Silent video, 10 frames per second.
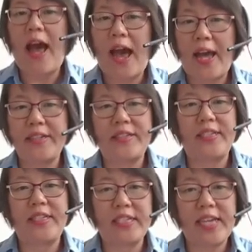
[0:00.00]
and the
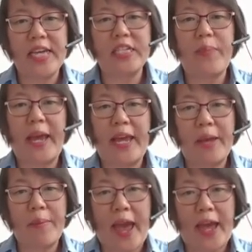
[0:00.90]

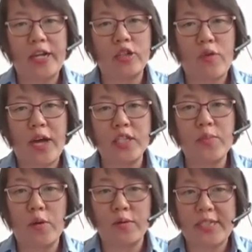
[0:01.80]
GS-piggyback
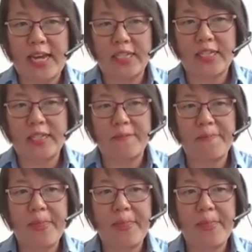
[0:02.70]
transposase.